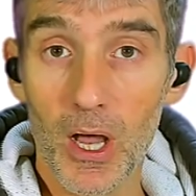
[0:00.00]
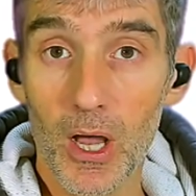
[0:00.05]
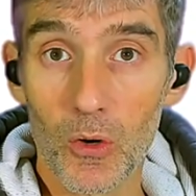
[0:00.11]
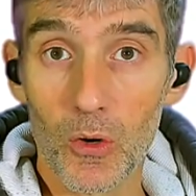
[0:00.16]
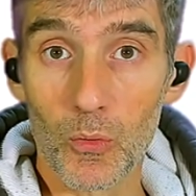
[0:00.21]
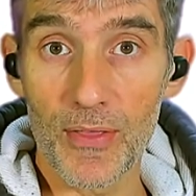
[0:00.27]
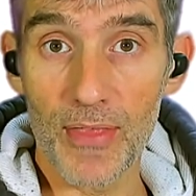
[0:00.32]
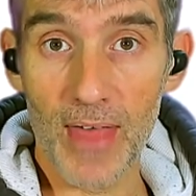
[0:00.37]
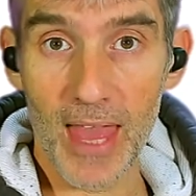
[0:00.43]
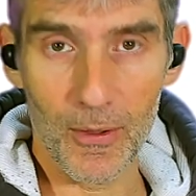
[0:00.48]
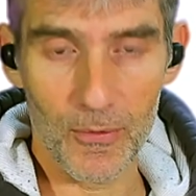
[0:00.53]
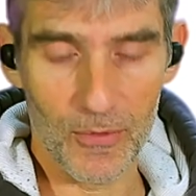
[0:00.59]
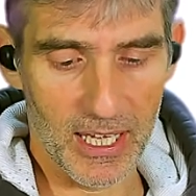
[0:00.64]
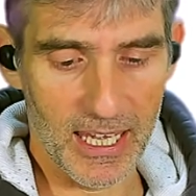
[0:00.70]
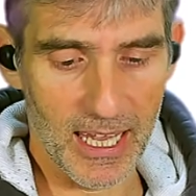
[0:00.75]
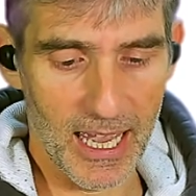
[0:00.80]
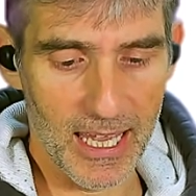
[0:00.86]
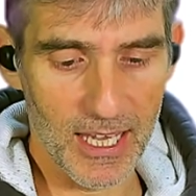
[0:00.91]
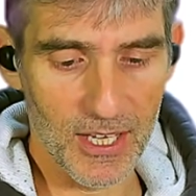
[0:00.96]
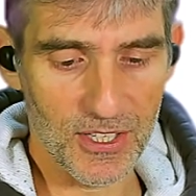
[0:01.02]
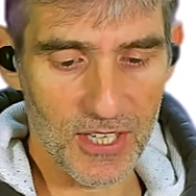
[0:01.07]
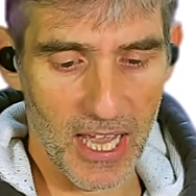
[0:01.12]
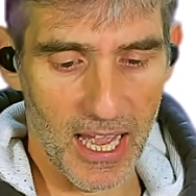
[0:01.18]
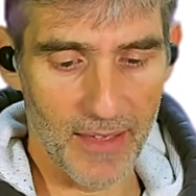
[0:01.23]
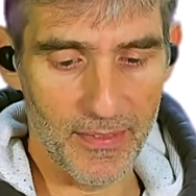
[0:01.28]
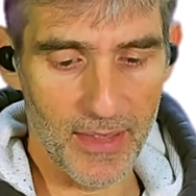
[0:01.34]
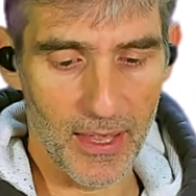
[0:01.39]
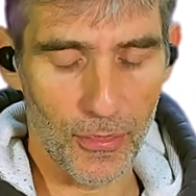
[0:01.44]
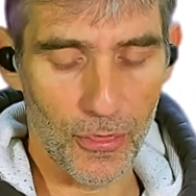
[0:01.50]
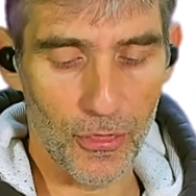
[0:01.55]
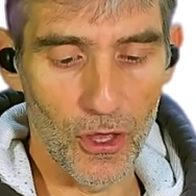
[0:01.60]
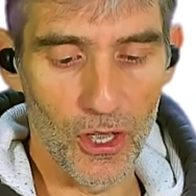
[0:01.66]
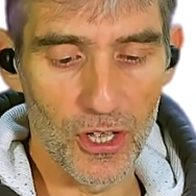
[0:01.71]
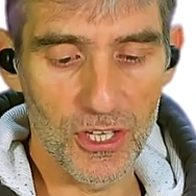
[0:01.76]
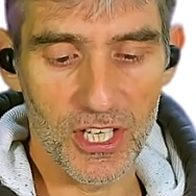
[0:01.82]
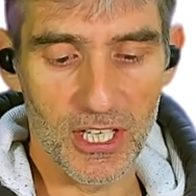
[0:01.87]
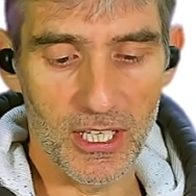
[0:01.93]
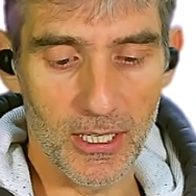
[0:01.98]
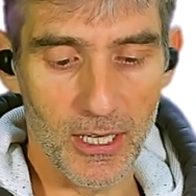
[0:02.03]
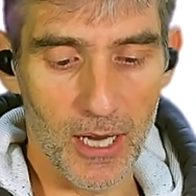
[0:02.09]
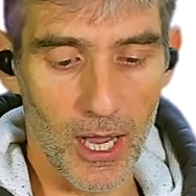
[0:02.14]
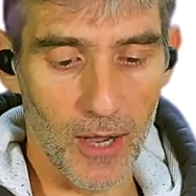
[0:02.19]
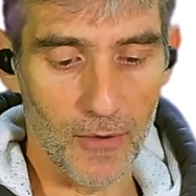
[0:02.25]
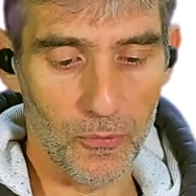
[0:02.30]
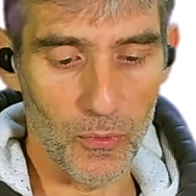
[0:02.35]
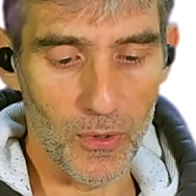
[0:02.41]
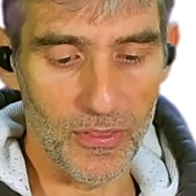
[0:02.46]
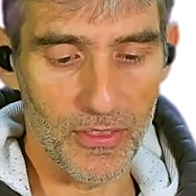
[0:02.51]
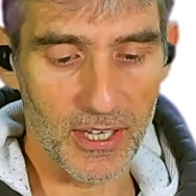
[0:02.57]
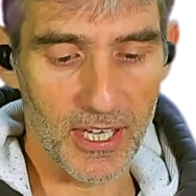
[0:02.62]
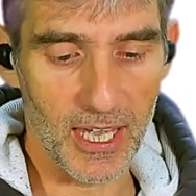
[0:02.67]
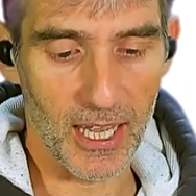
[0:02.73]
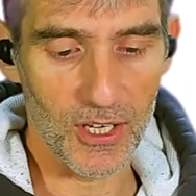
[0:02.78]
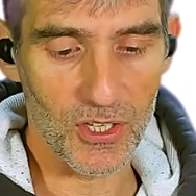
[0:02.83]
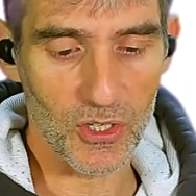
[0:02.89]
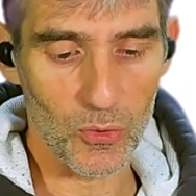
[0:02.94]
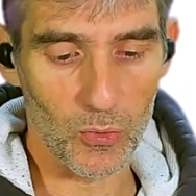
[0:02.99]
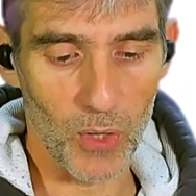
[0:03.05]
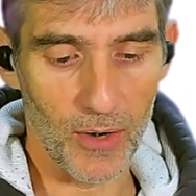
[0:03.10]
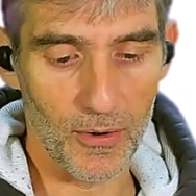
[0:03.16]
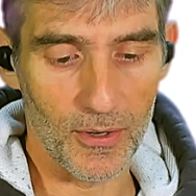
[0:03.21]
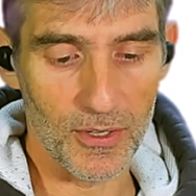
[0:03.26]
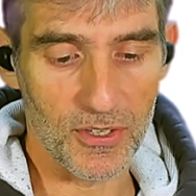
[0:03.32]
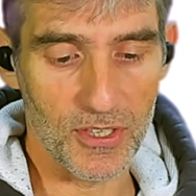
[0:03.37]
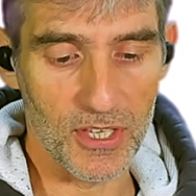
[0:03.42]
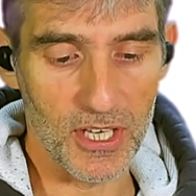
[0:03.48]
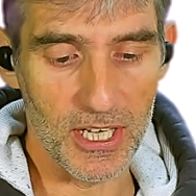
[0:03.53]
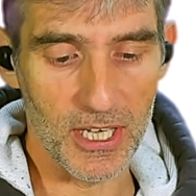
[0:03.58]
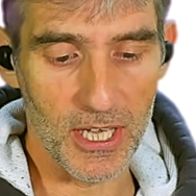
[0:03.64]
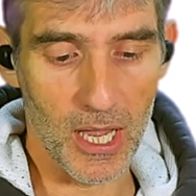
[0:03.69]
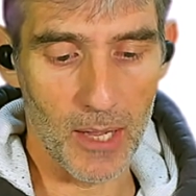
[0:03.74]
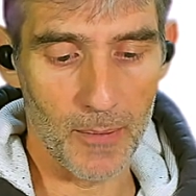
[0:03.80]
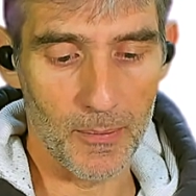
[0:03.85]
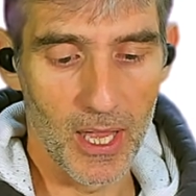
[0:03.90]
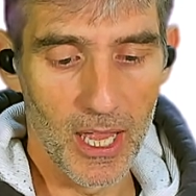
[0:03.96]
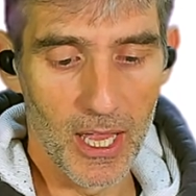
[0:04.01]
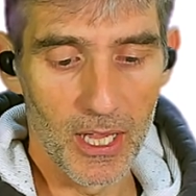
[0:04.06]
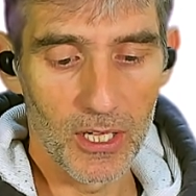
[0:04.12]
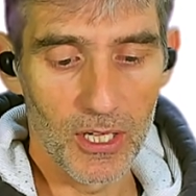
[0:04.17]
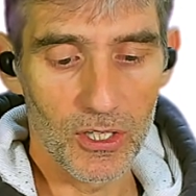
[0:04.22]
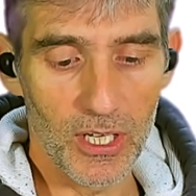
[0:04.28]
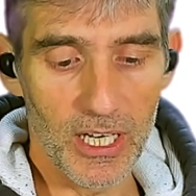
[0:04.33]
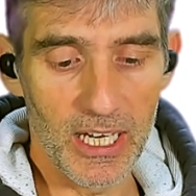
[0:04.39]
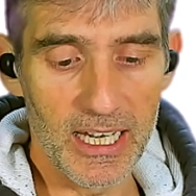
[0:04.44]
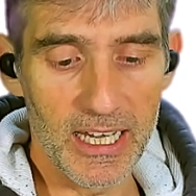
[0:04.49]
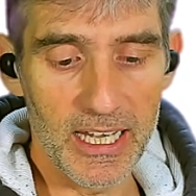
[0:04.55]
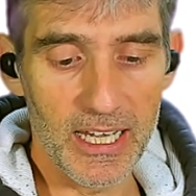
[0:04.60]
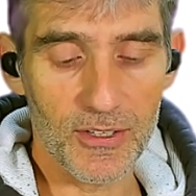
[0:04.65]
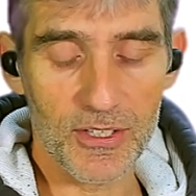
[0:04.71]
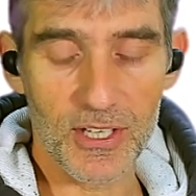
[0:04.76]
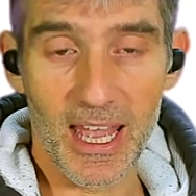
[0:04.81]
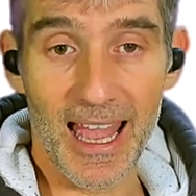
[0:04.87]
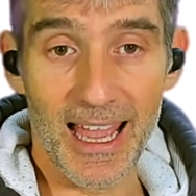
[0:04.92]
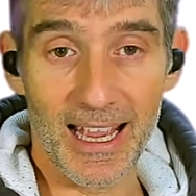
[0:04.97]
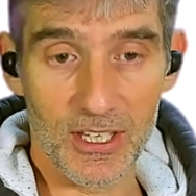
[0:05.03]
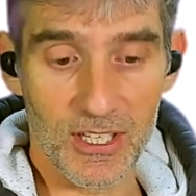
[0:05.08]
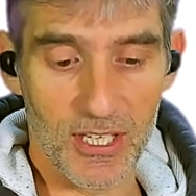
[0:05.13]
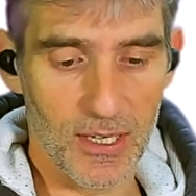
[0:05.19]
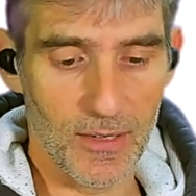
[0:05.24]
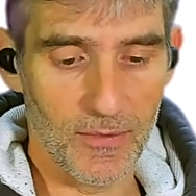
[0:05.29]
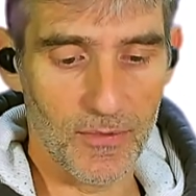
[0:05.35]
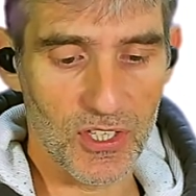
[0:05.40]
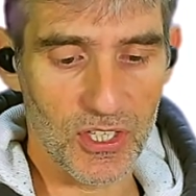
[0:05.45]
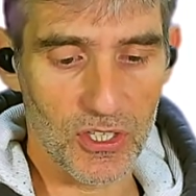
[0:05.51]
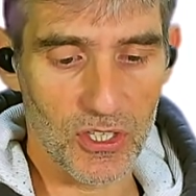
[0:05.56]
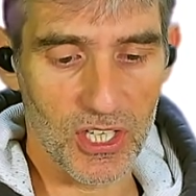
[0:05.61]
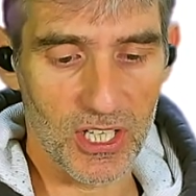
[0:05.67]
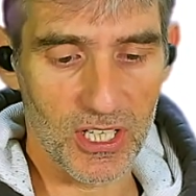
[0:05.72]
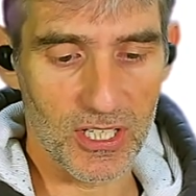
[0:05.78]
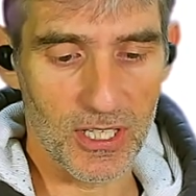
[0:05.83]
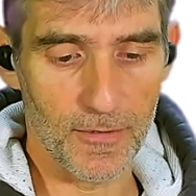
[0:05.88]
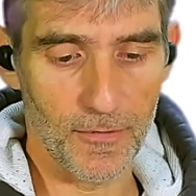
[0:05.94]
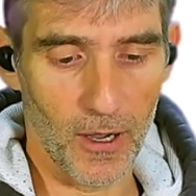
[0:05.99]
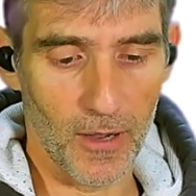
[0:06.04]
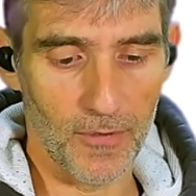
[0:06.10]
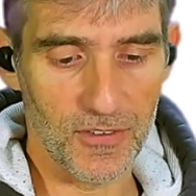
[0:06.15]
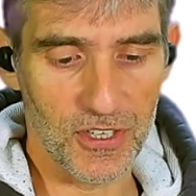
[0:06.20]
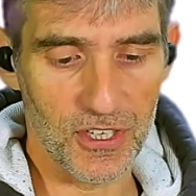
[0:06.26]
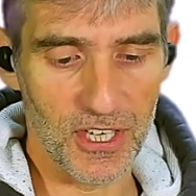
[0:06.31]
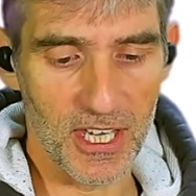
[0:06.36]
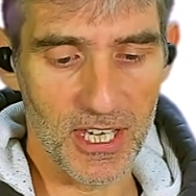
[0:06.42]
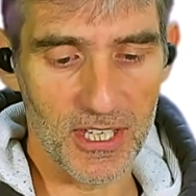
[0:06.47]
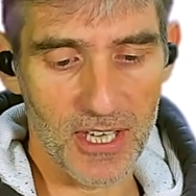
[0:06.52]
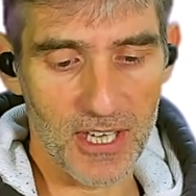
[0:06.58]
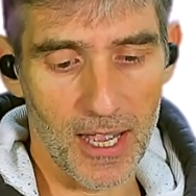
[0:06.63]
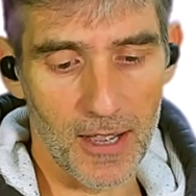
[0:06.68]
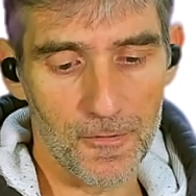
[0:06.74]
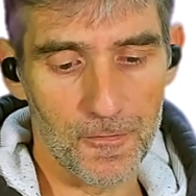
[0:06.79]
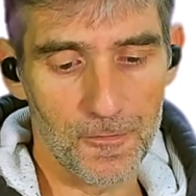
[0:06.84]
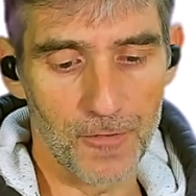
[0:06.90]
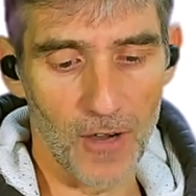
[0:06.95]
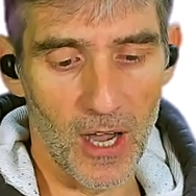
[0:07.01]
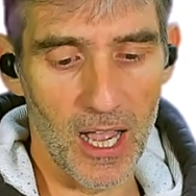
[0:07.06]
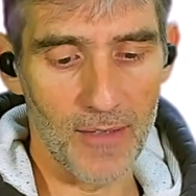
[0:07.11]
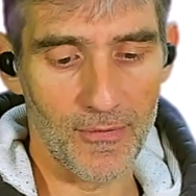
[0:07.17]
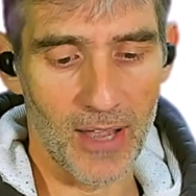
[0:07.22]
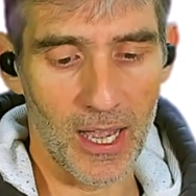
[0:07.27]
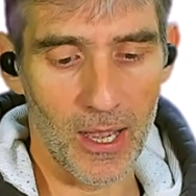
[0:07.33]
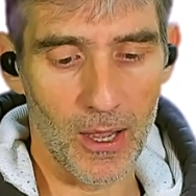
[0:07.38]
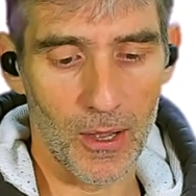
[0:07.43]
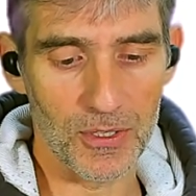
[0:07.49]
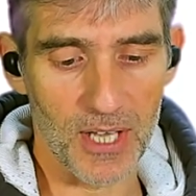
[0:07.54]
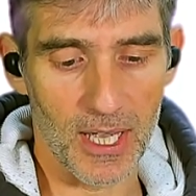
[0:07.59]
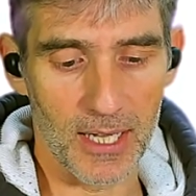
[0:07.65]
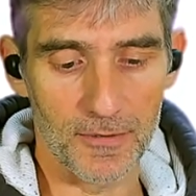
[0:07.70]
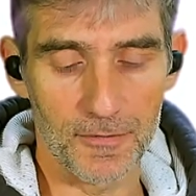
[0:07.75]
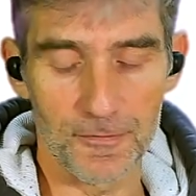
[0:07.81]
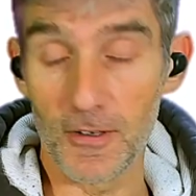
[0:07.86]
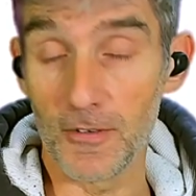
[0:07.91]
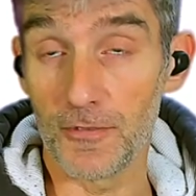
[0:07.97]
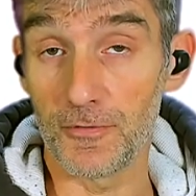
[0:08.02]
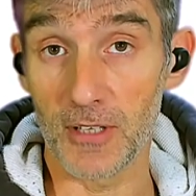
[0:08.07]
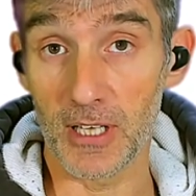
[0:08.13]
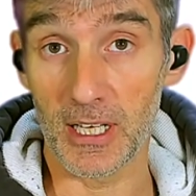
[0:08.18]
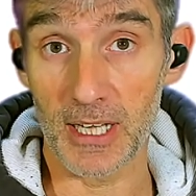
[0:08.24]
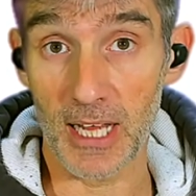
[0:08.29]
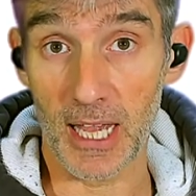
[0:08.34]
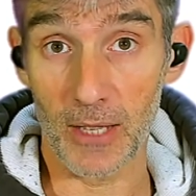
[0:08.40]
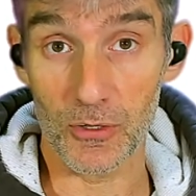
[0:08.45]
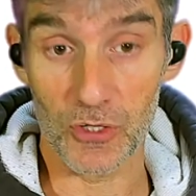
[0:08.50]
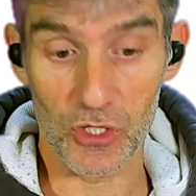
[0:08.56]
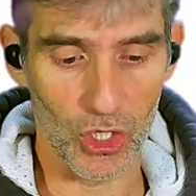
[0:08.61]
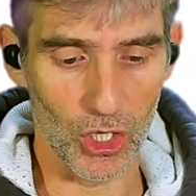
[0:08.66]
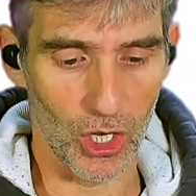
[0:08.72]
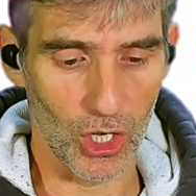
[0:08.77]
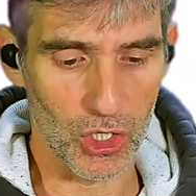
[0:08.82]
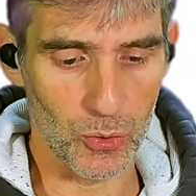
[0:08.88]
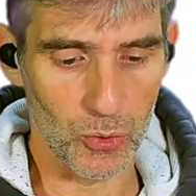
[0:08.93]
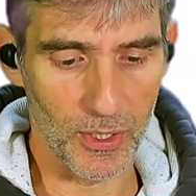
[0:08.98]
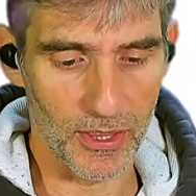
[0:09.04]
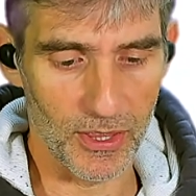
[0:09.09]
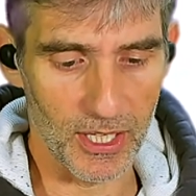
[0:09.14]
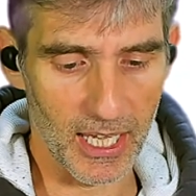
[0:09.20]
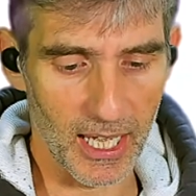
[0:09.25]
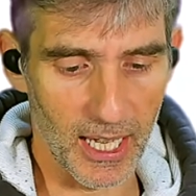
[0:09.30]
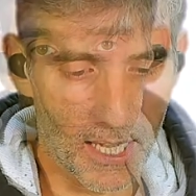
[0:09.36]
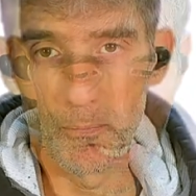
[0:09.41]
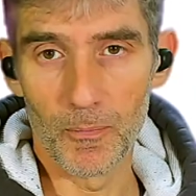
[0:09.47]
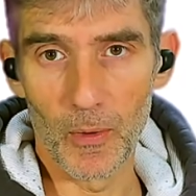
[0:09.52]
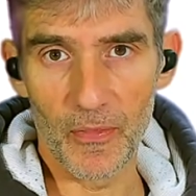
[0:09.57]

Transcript: without the case, and then 13.5 with the case, whereas the Elite Actives 65Ts have 5 hours and 15 hours charge with the case.